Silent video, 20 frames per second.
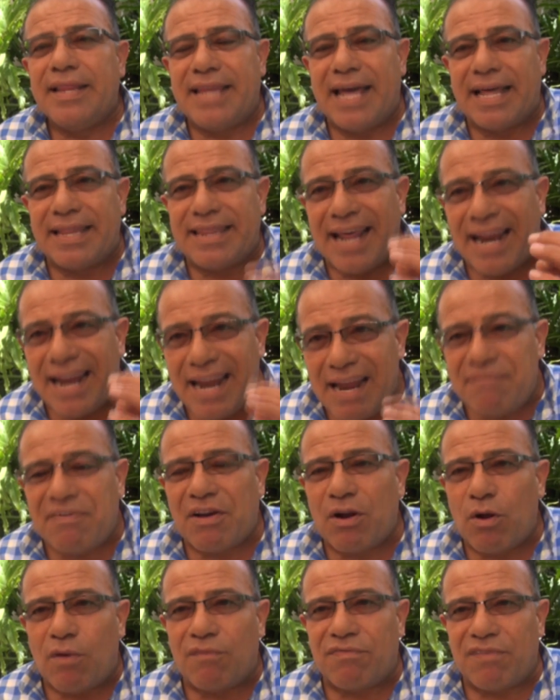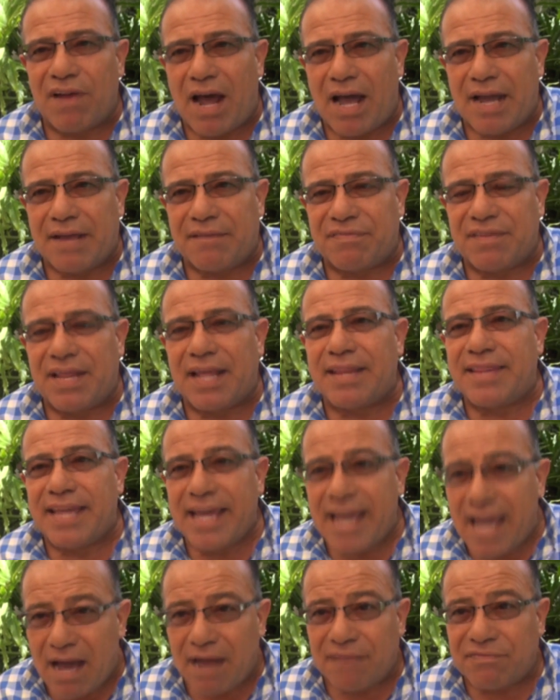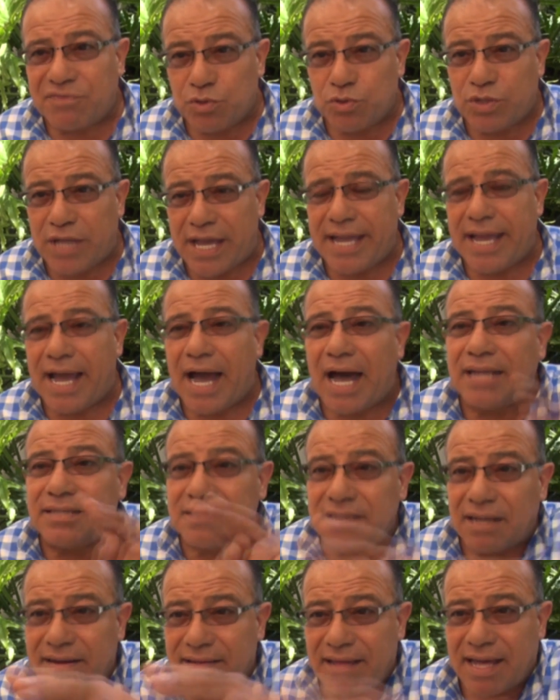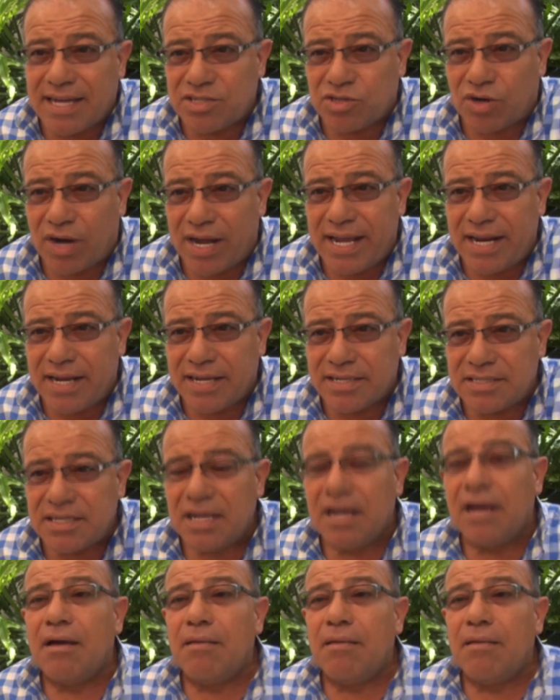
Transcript: that the level of life that they have today under the Israelis